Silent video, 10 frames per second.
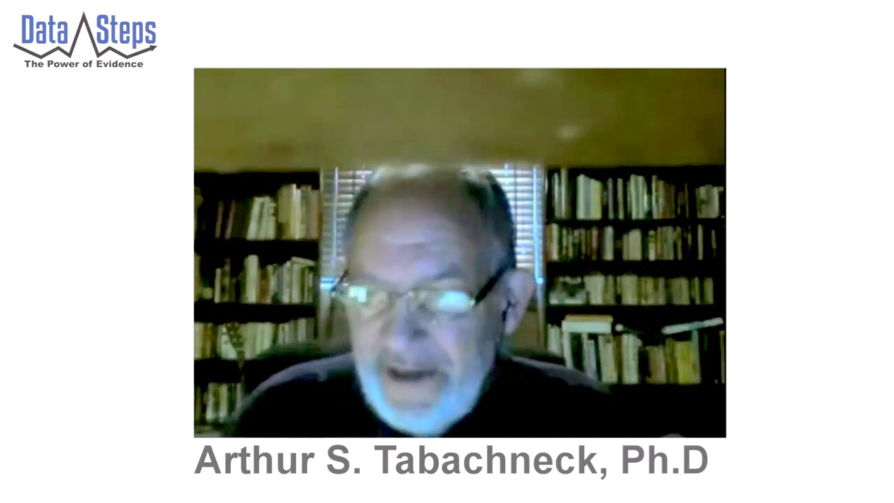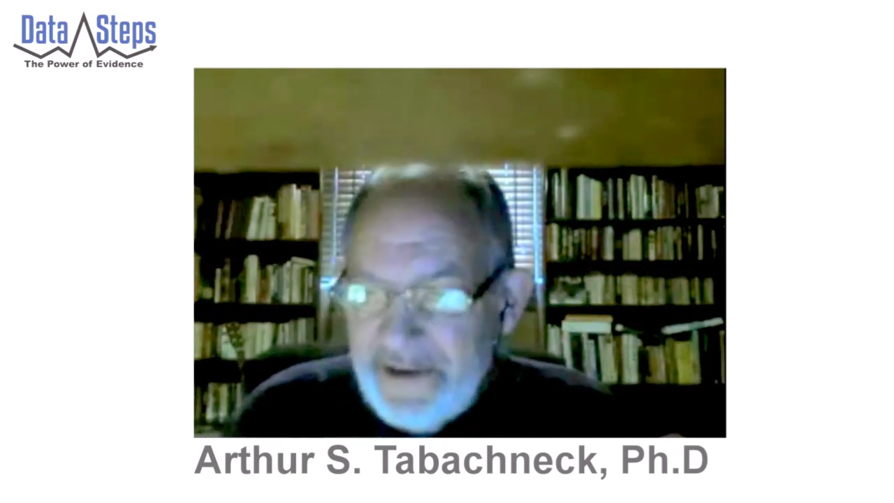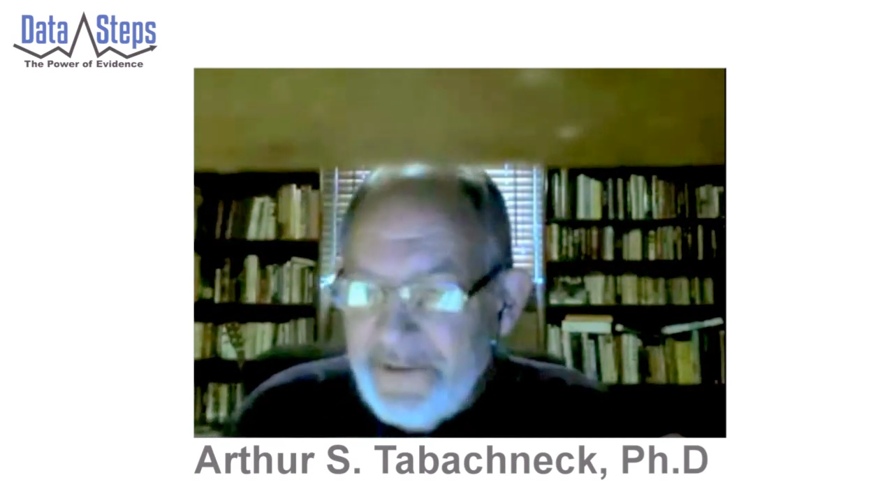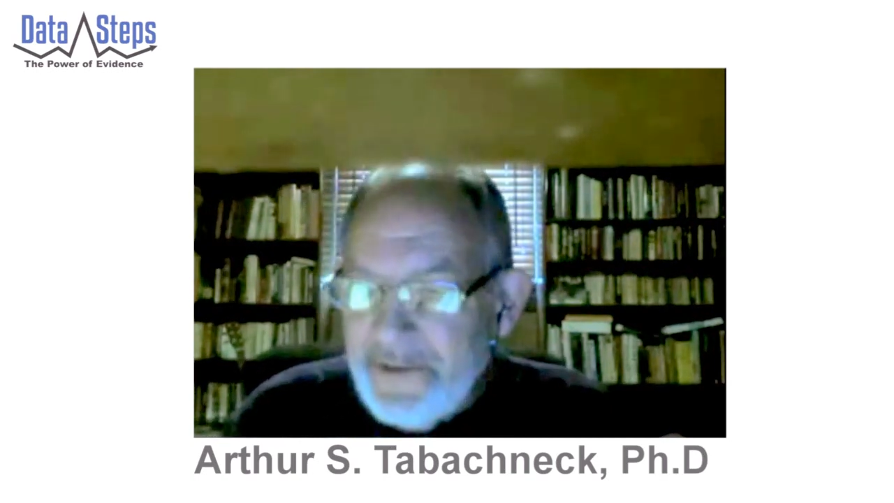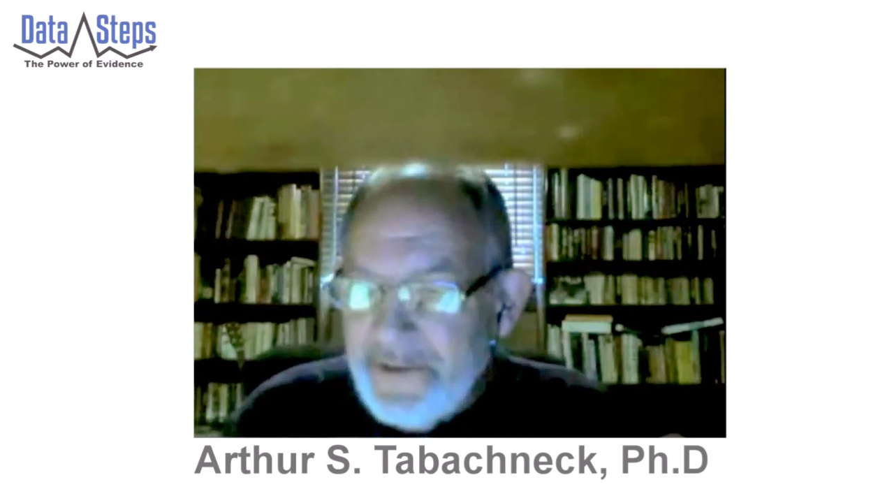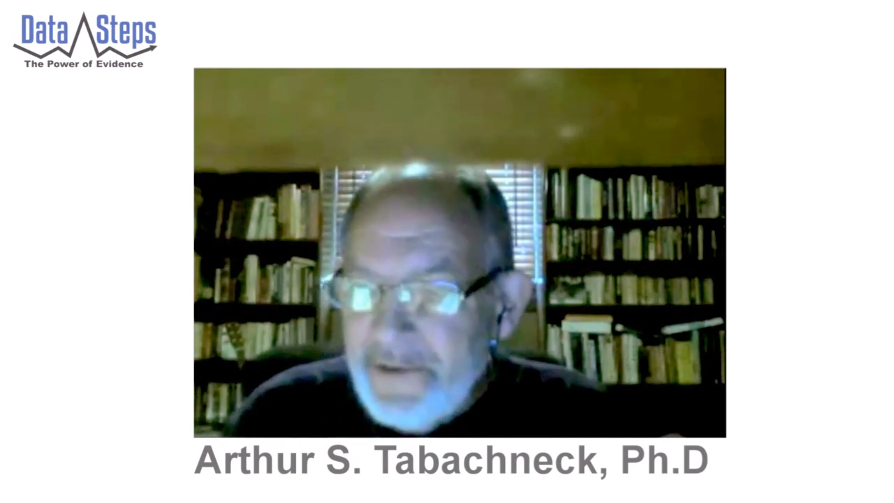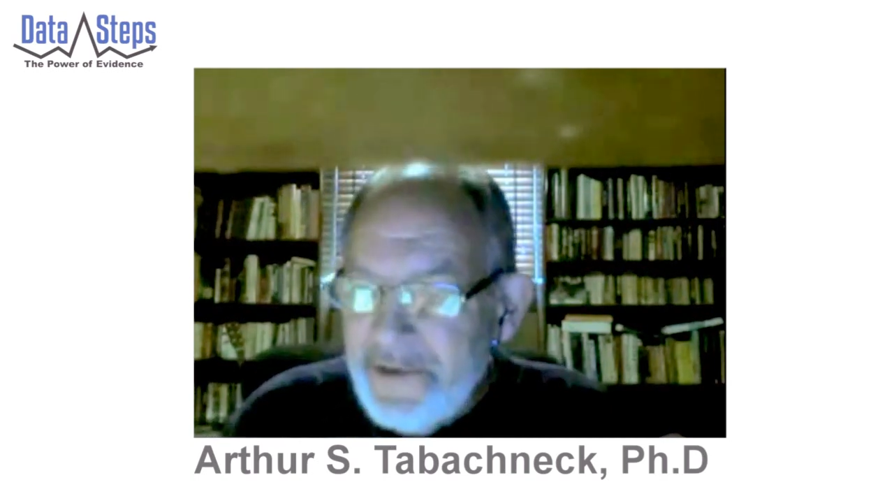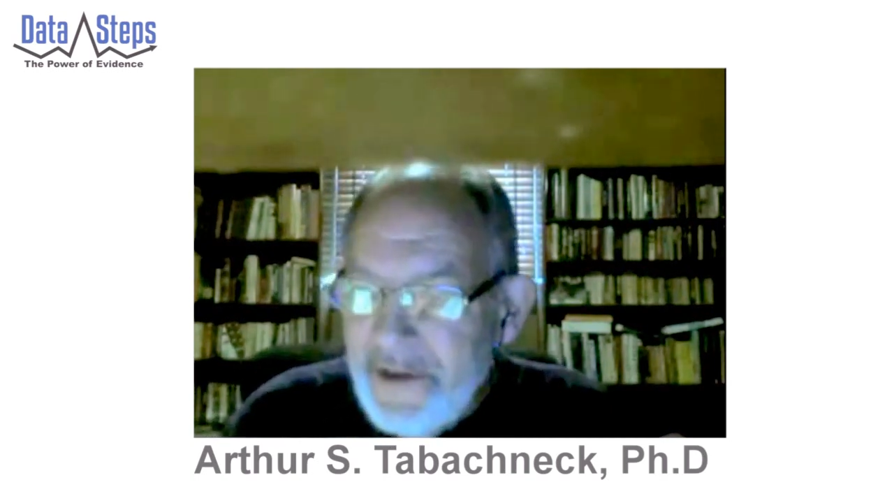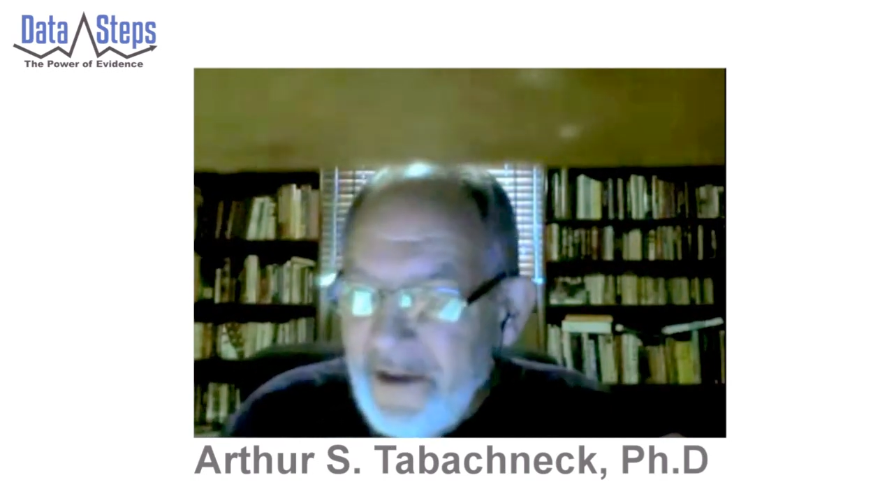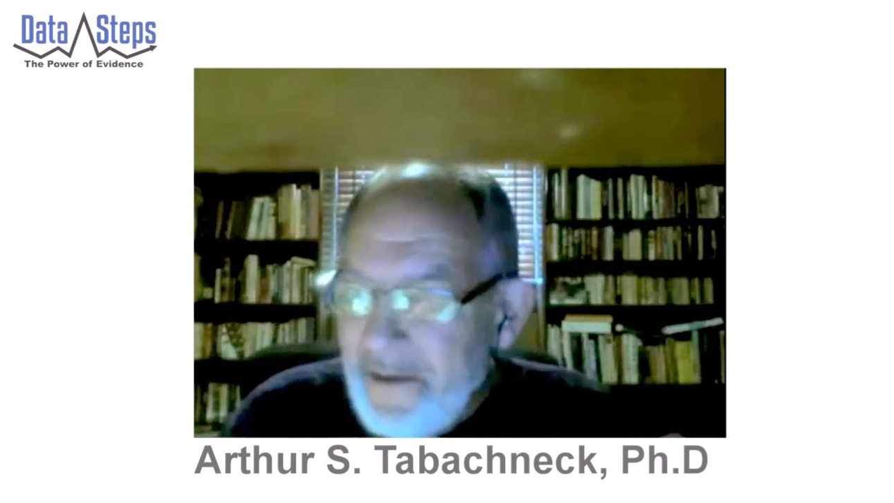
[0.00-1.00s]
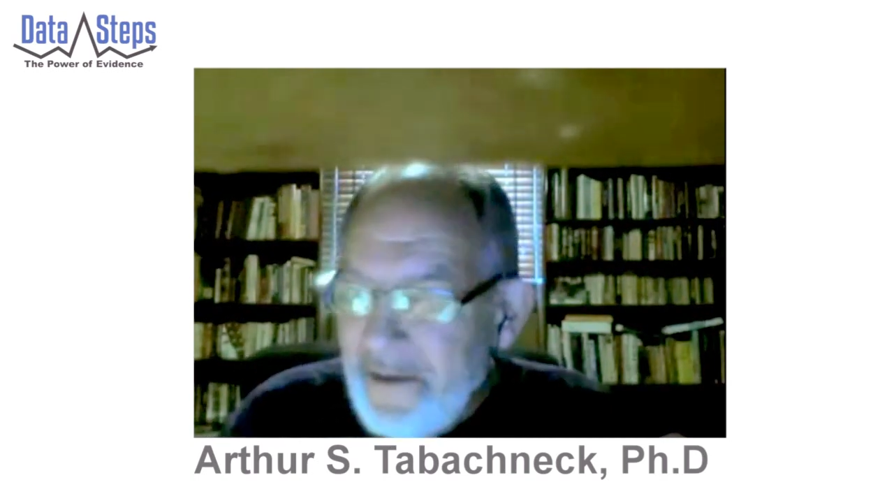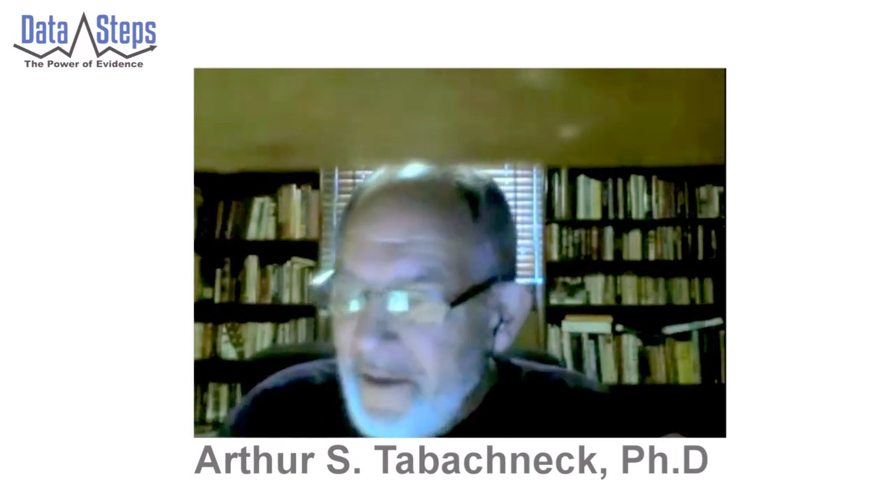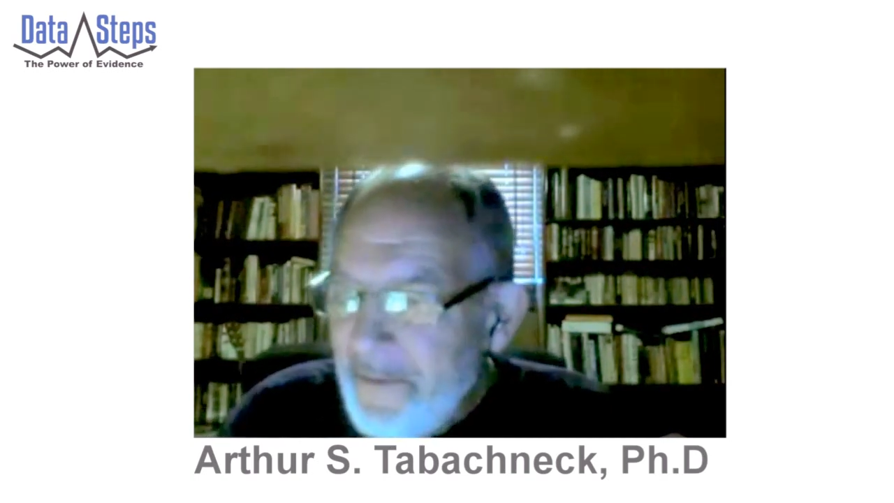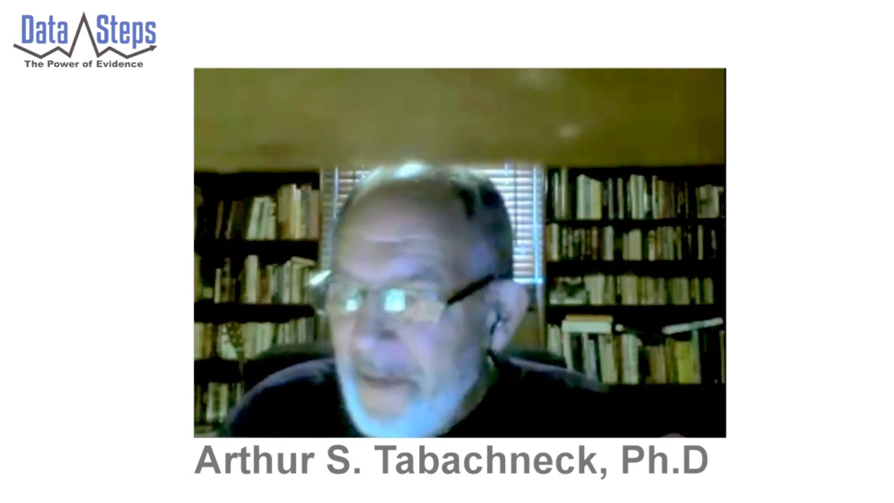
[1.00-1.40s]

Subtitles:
SAS. This was using